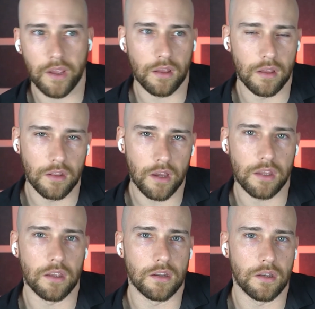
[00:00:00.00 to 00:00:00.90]
I got
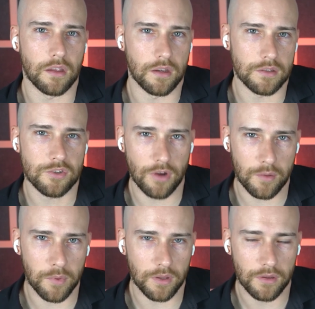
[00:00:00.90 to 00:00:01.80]
unlucky and it
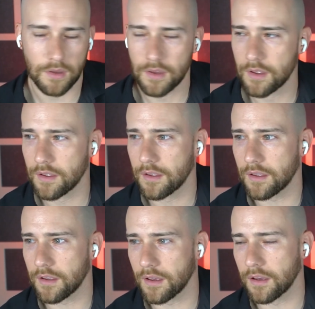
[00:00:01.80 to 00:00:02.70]
struck me.
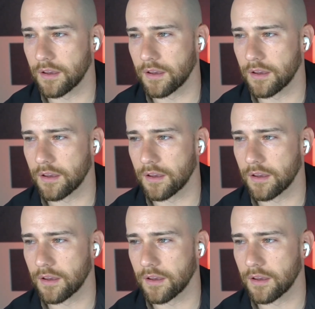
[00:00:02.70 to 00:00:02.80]
Right.